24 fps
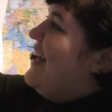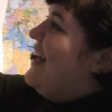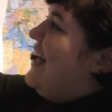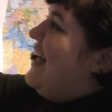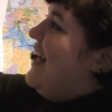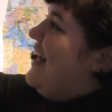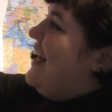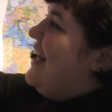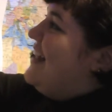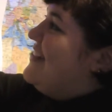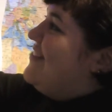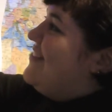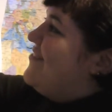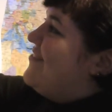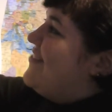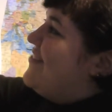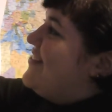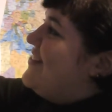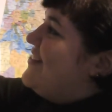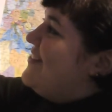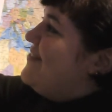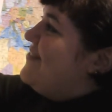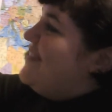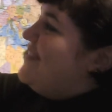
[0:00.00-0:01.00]
and the
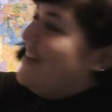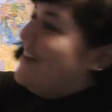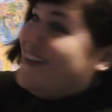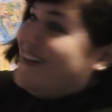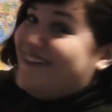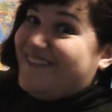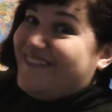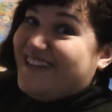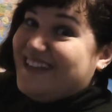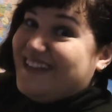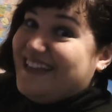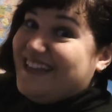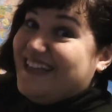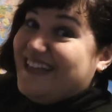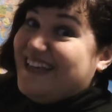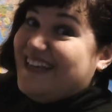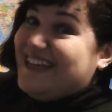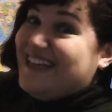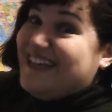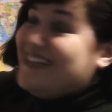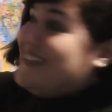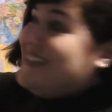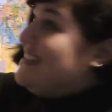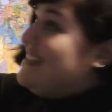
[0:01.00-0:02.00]
verb with the
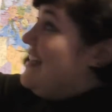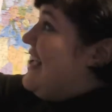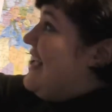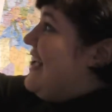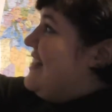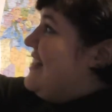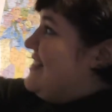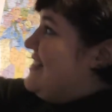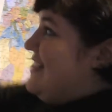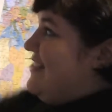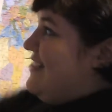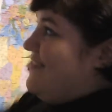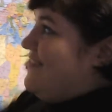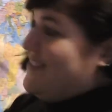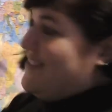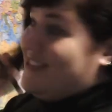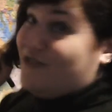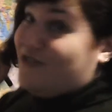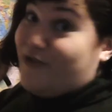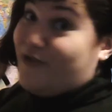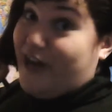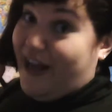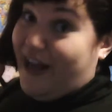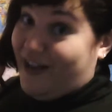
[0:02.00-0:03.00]
ed ending if
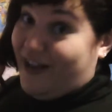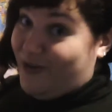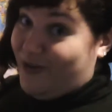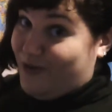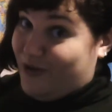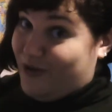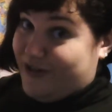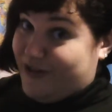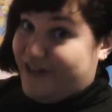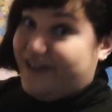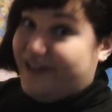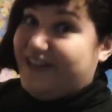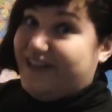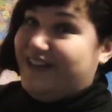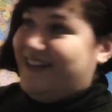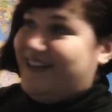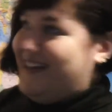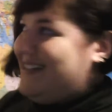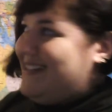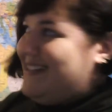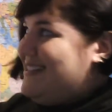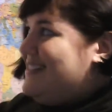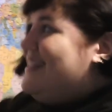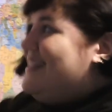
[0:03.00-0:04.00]
it's regular,
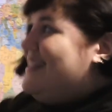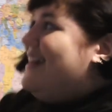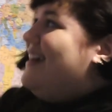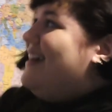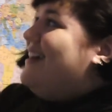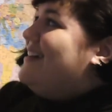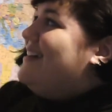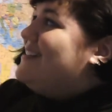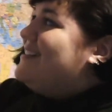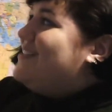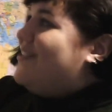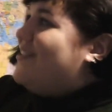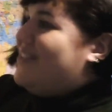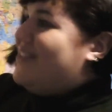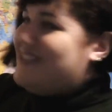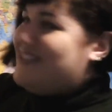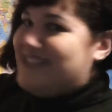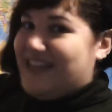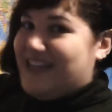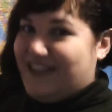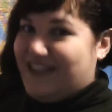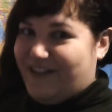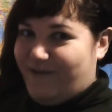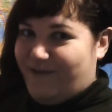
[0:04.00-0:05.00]
yes. So the
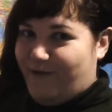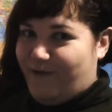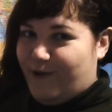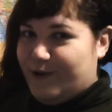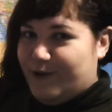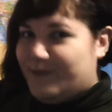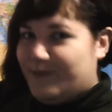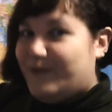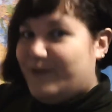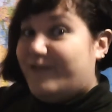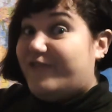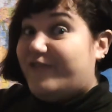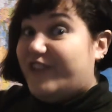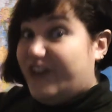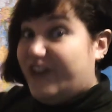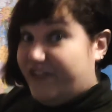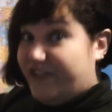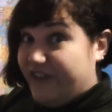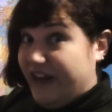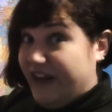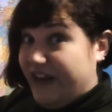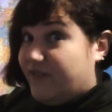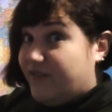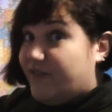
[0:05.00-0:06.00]
second form of
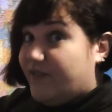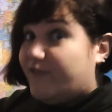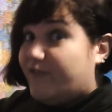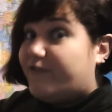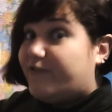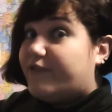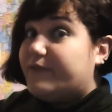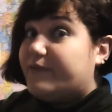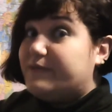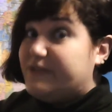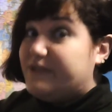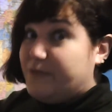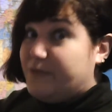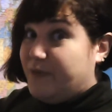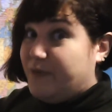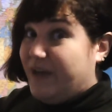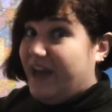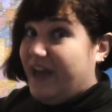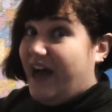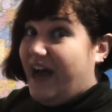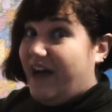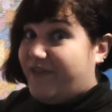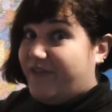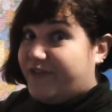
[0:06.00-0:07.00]
irregular verbs, we
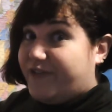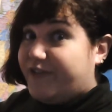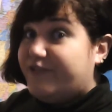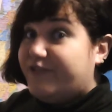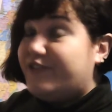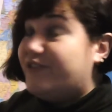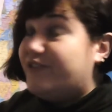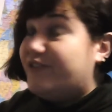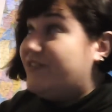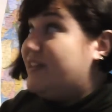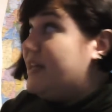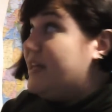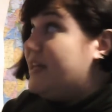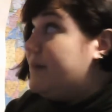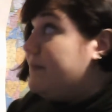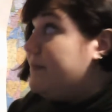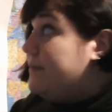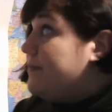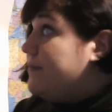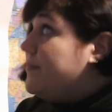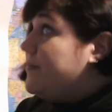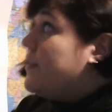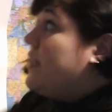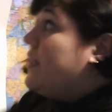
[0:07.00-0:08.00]
have reviewed
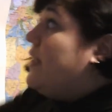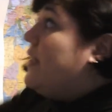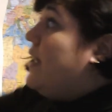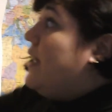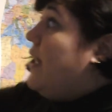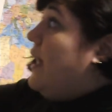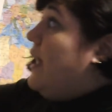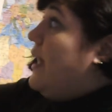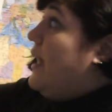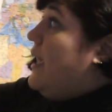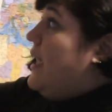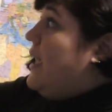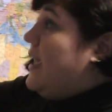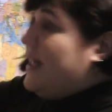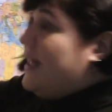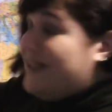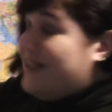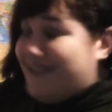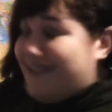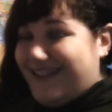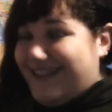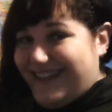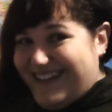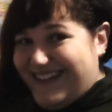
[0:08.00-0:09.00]
them,
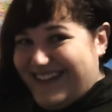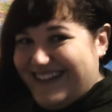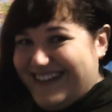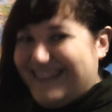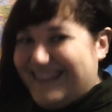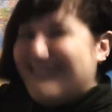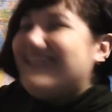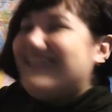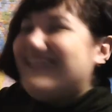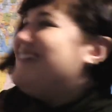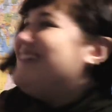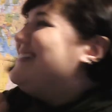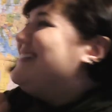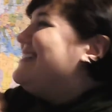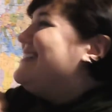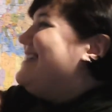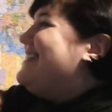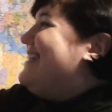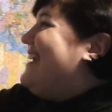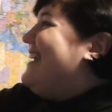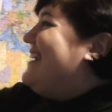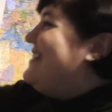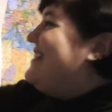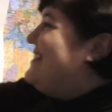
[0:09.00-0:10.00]
and the
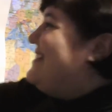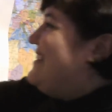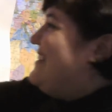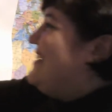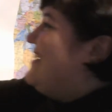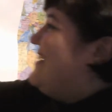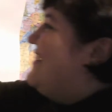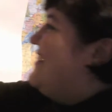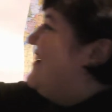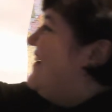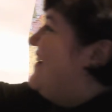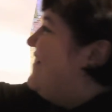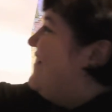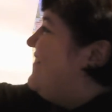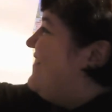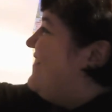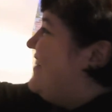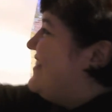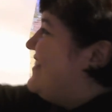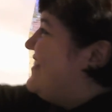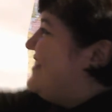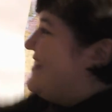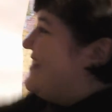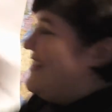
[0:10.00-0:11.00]
ed ending,
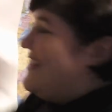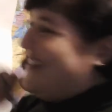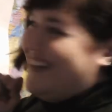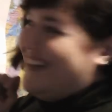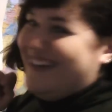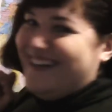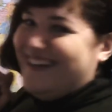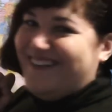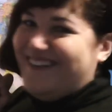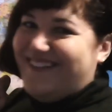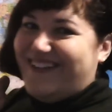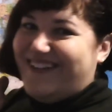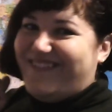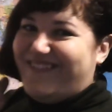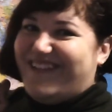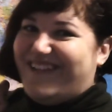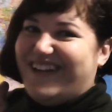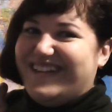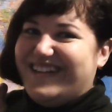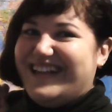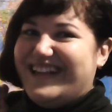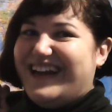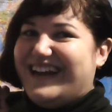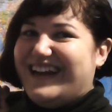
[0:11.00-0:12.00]
very good. What
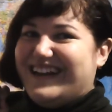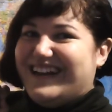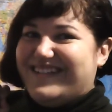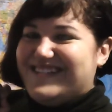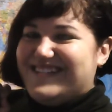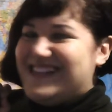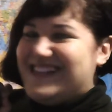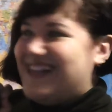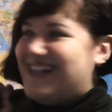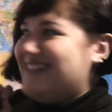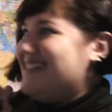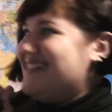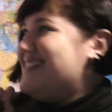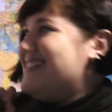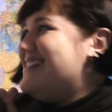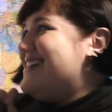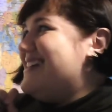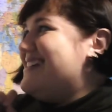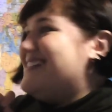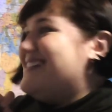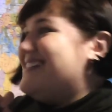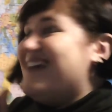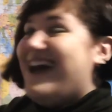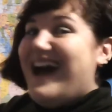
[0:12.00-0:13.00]
about negative
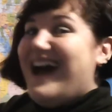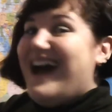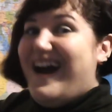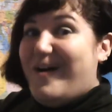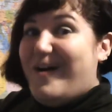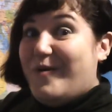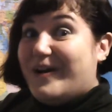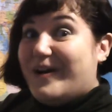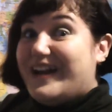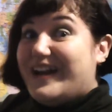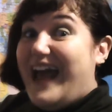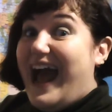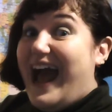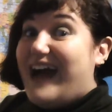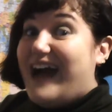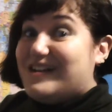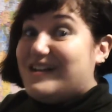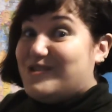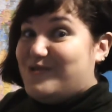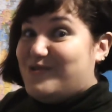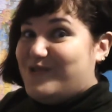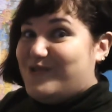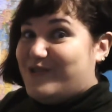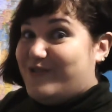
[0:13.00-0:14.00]
sentences? What
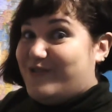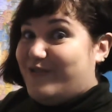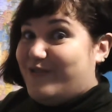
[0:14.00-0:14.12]
auxiliary